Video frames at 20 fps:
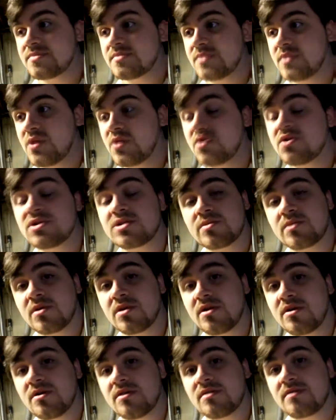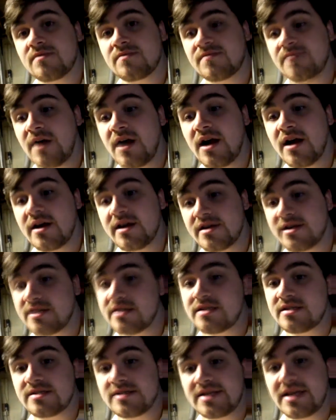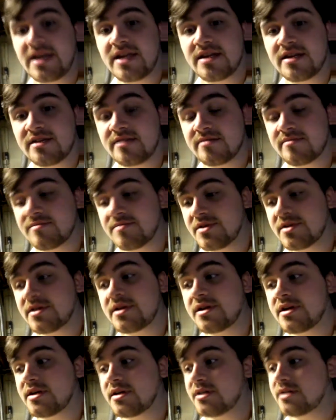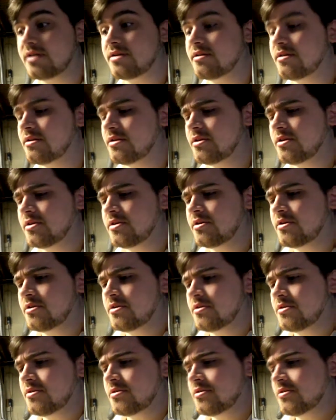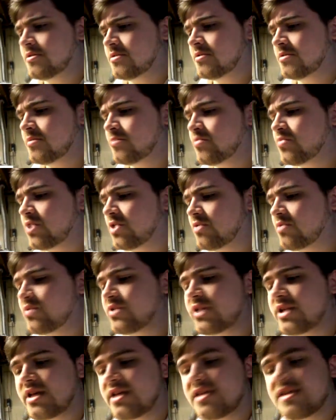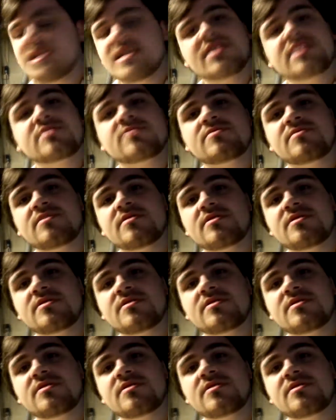Those were all fine and dandy, but really this